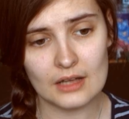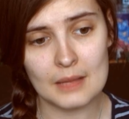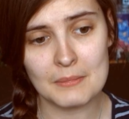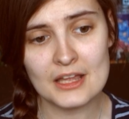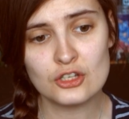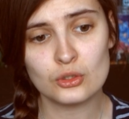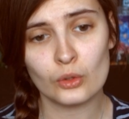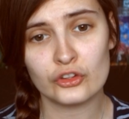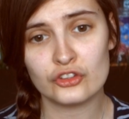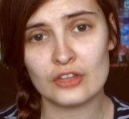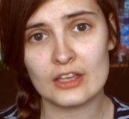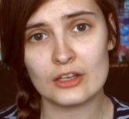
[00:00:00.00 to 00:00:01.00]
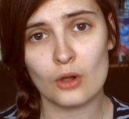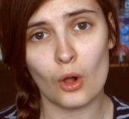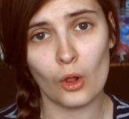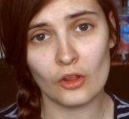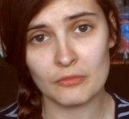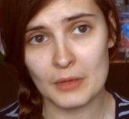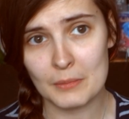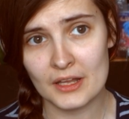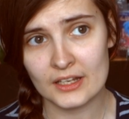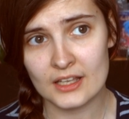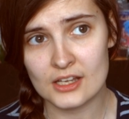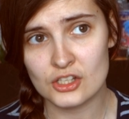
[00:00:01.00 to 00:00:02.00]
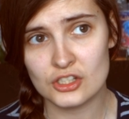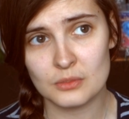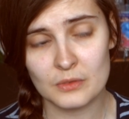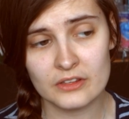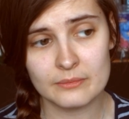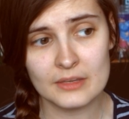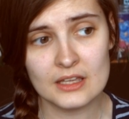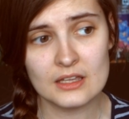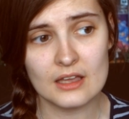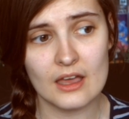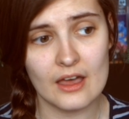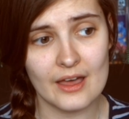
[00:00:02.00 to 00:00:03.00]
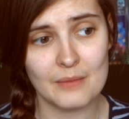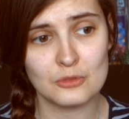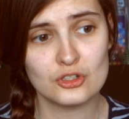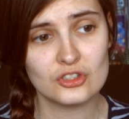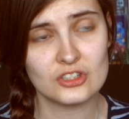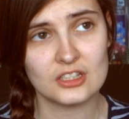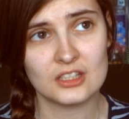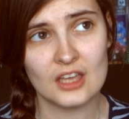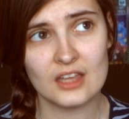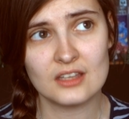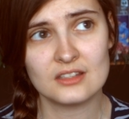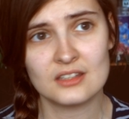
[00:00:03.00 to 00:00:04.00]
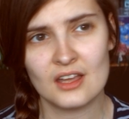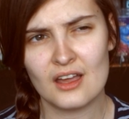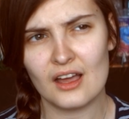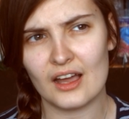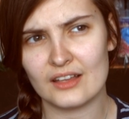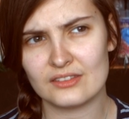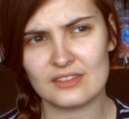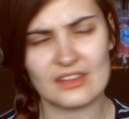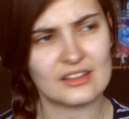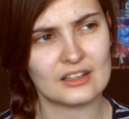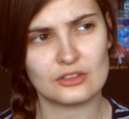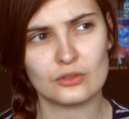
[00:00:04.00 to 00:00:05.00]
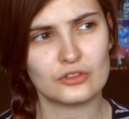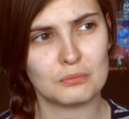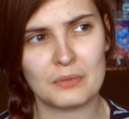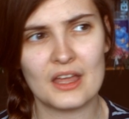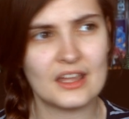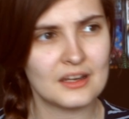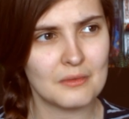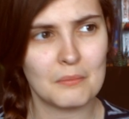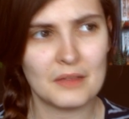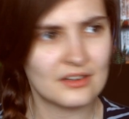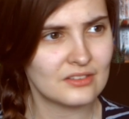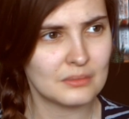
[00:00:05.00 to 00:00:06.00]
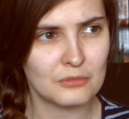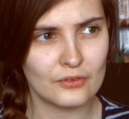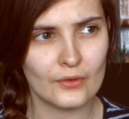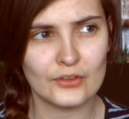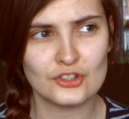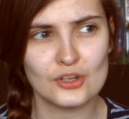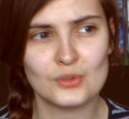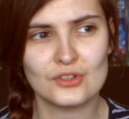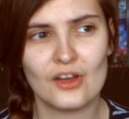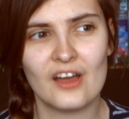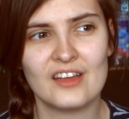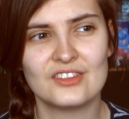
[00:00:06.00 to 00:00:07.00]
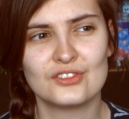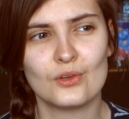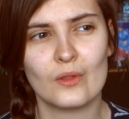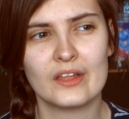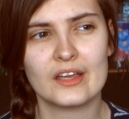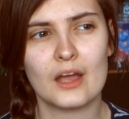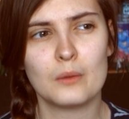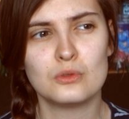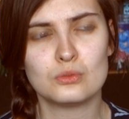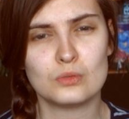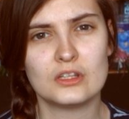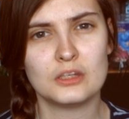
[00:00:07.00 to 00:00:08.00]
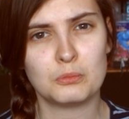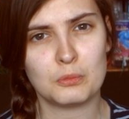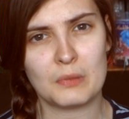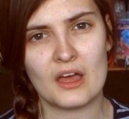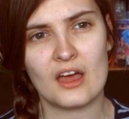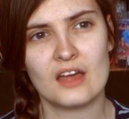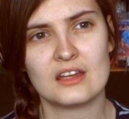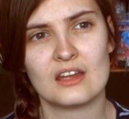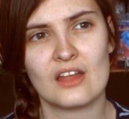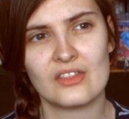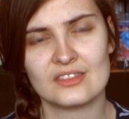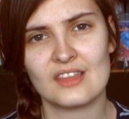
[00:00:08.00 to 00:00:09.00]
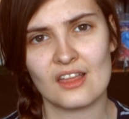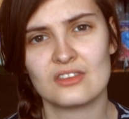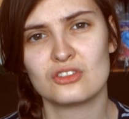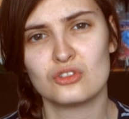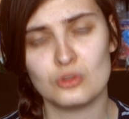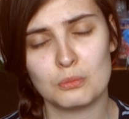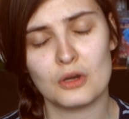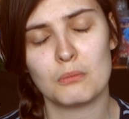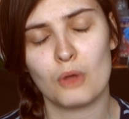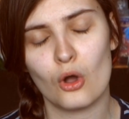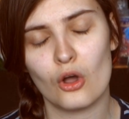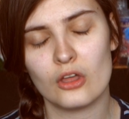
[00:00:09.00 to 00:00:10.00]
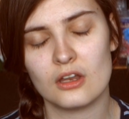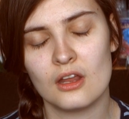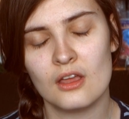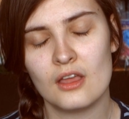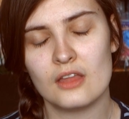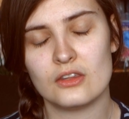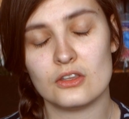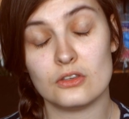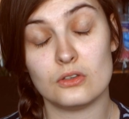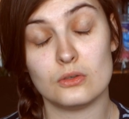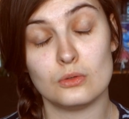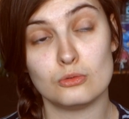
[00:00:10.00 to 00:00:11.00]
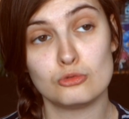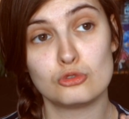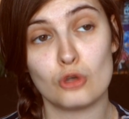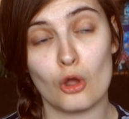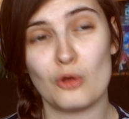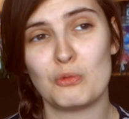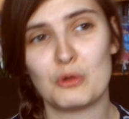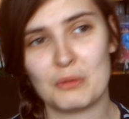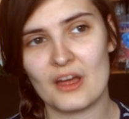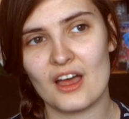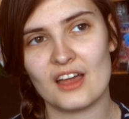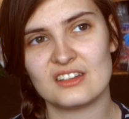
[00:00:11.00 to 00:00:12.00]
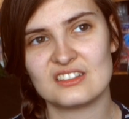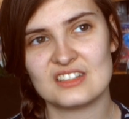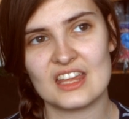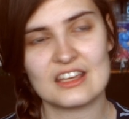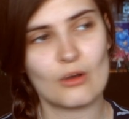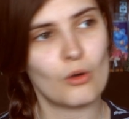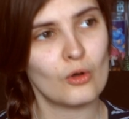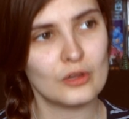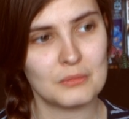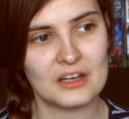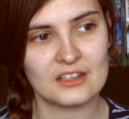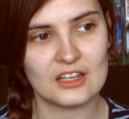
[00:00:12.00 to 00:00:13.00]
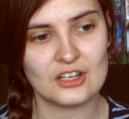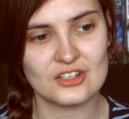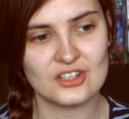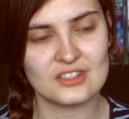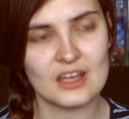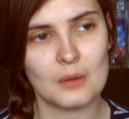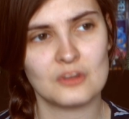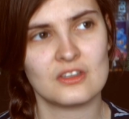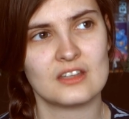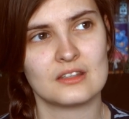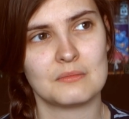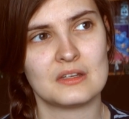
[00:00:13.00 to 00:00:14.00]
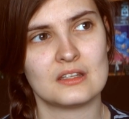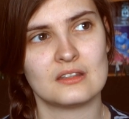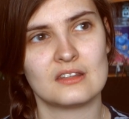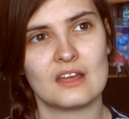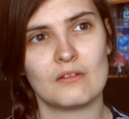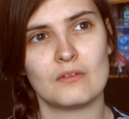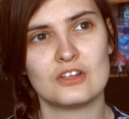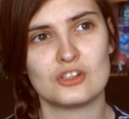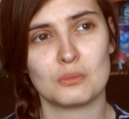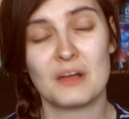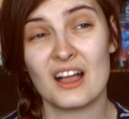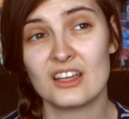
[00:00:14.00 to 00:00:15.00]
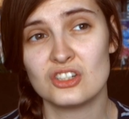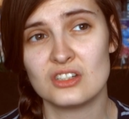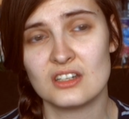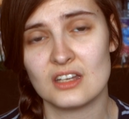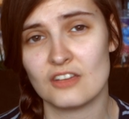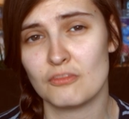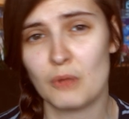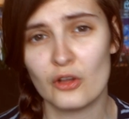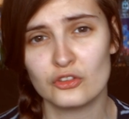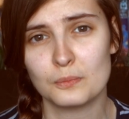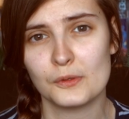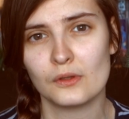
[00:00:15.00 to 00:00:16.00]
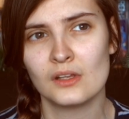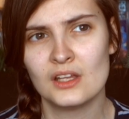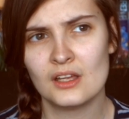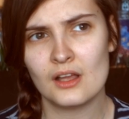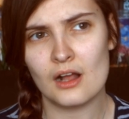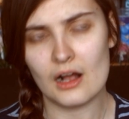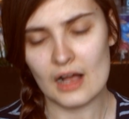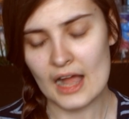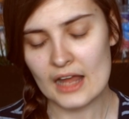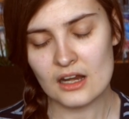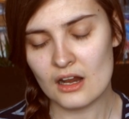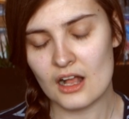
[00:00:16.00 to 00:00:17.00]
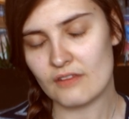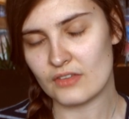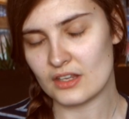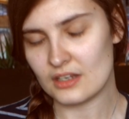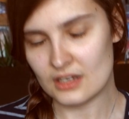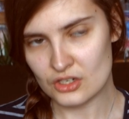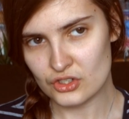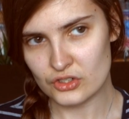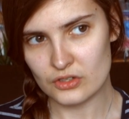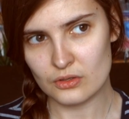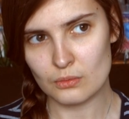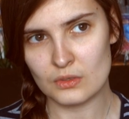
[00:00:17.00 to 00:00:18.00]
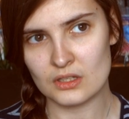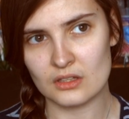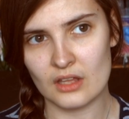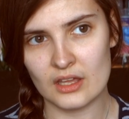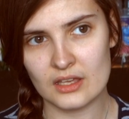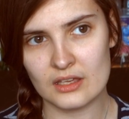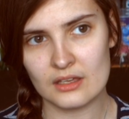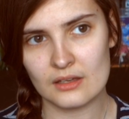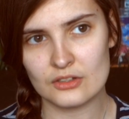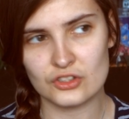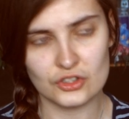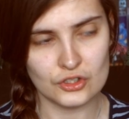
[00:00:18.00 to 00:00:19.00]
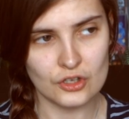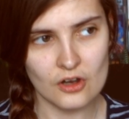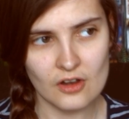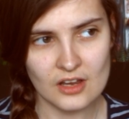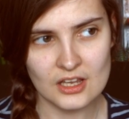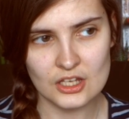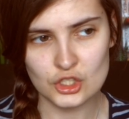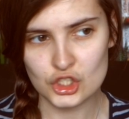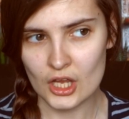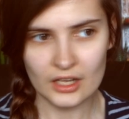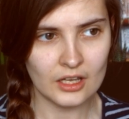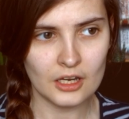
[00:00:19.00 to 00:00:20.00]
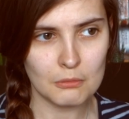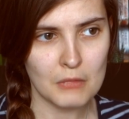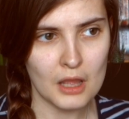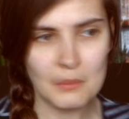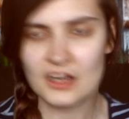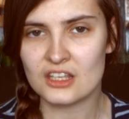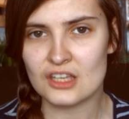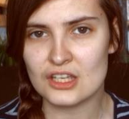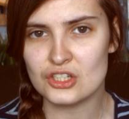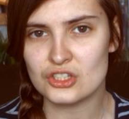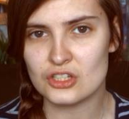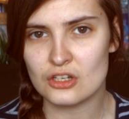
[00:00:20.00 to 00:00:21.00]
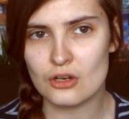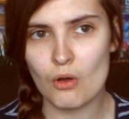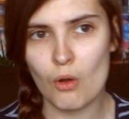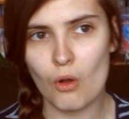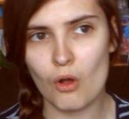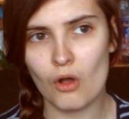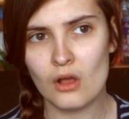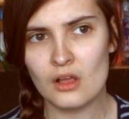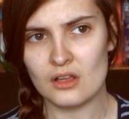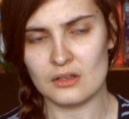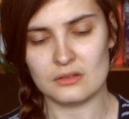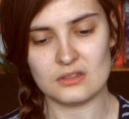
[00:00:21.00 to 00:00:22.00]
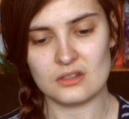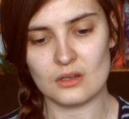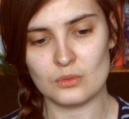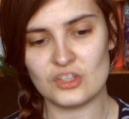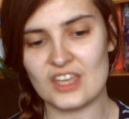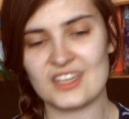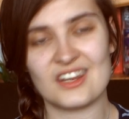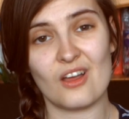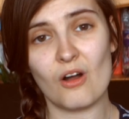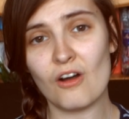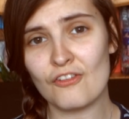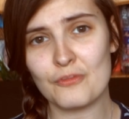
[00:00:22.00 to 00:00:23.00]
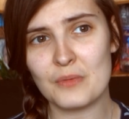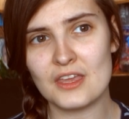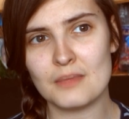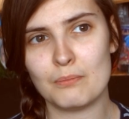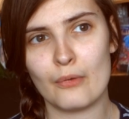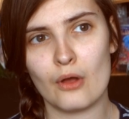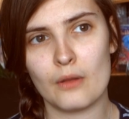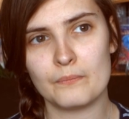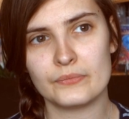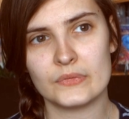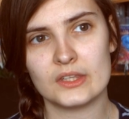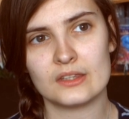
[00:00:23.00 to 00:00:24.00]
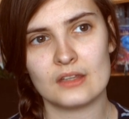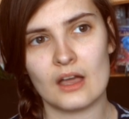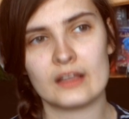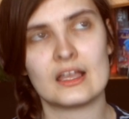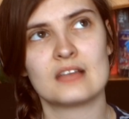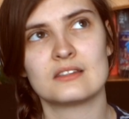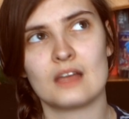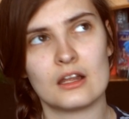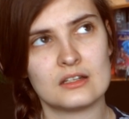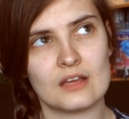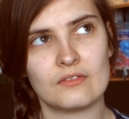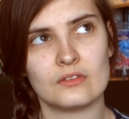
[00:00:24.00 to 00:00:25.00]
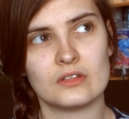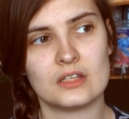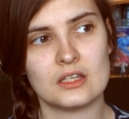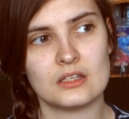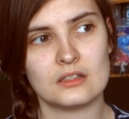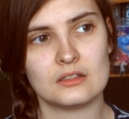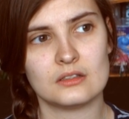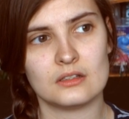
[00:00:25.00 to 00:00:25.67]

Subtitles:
I made sure to take all of my medication with me, just in case. I think I took some pain medicine before the show started, so like I was really prepared, and I think that's super important that you go prepared. Take all your medications. I would take them in their original packaging if possible. I didn't have any issue with like security checking my medication or taking it off me, but I guess that definitely